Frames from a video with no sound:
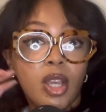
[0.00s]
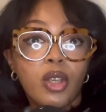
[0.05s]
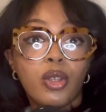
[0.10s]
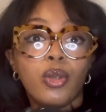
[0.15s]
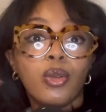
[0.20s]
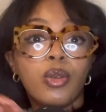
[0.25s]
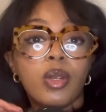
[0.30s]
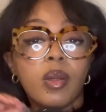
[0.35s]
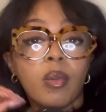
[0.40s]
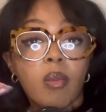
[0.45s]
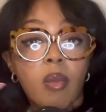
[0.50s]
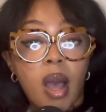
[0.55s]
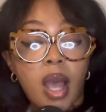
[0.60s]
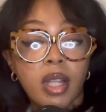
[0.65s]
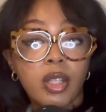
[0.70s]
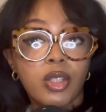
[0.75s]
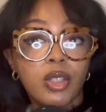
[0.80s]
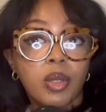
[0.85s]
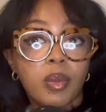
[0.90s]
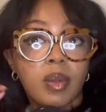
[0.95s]
You could
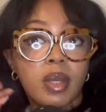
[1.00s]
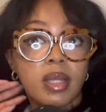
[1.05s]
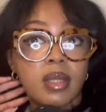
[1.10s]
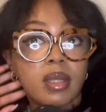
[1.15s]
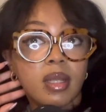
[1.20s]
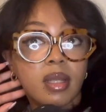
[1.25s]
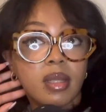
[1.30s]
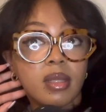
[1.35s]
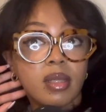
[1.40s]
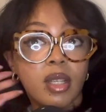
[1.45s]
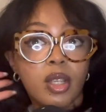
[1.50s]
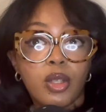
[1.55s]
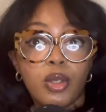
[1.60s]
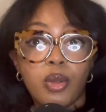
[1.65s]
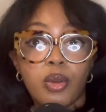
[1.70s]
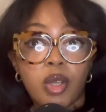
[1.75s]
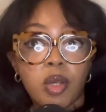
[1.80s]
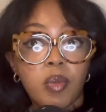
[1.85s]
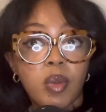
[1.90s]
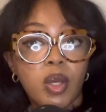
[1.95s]
mind your business. You
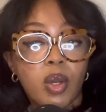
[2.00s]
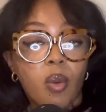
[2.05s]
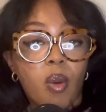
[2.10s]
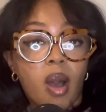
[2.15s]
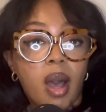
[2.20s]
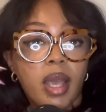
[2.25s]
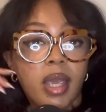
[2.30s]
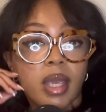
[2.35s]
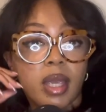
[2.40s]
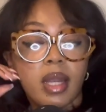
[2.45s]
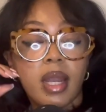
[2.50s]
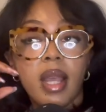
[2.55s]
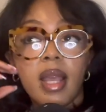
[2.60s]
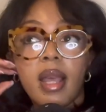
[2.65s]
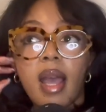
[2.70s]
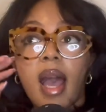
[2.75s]
could be quiet.